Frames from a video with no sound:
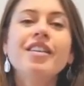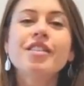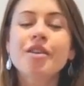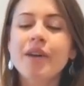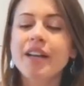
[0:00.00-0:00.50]

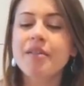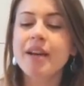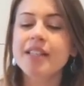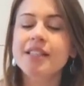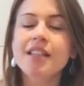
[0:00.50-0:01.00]
So
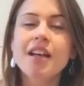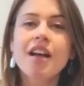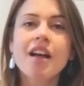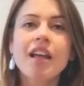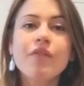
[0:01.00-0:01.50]
anyways,
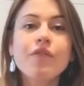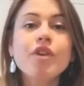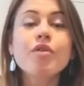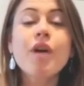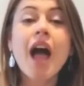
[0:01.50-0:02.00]
if
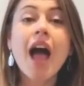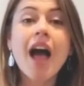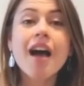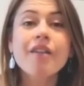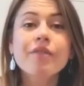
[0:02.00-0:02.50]
you
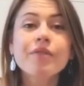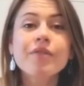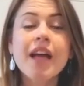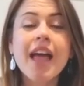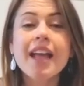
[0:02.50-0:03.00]
have
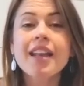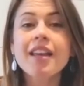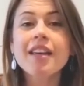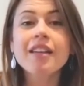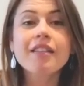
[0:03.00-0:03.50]

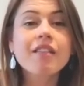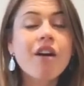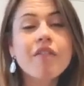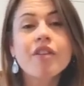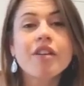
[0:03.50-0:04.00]
any
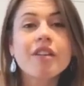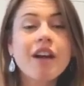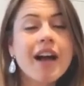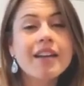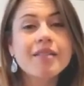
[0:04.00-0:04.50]
other
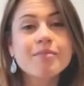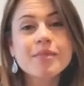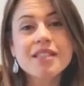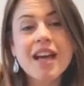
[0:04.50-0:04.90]
items